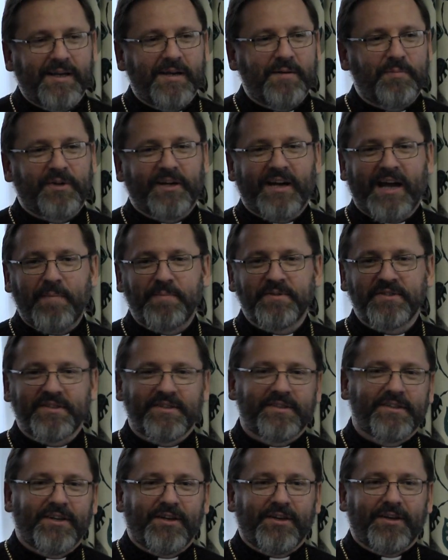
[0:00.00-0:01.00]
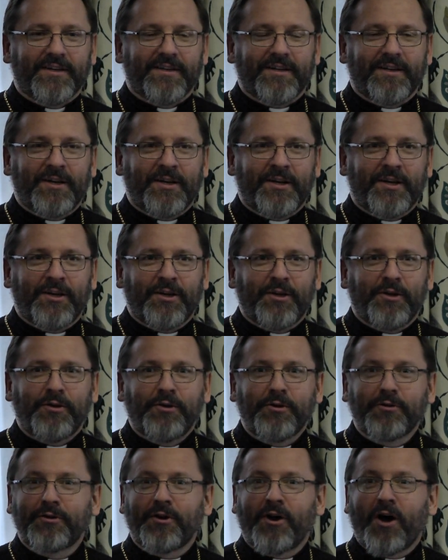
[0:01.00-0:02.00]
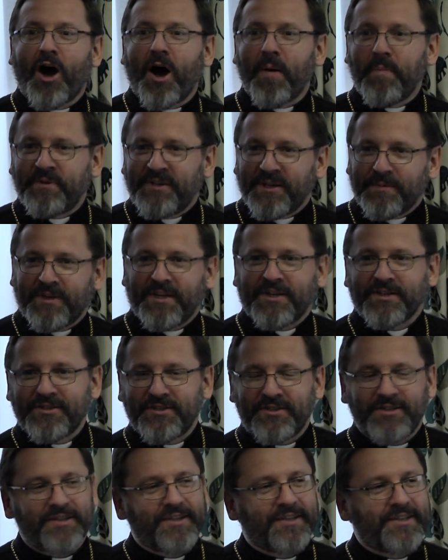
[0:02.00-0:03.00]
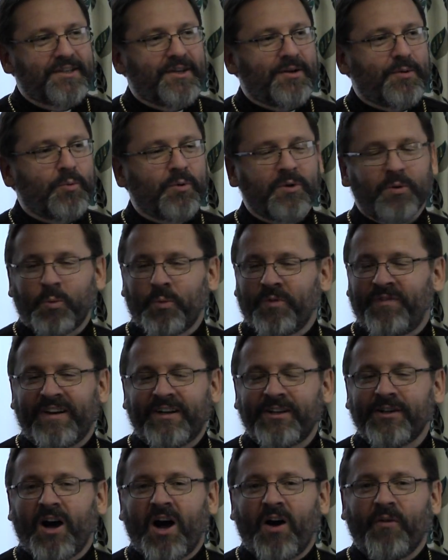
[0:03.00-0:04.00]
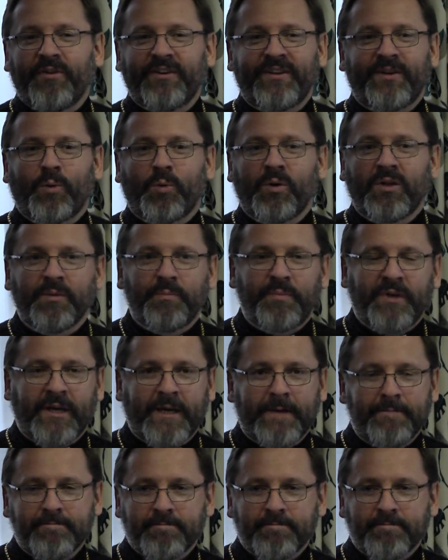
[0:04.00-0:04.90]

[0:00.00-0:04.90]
Perhaps Euro-optimist very often will be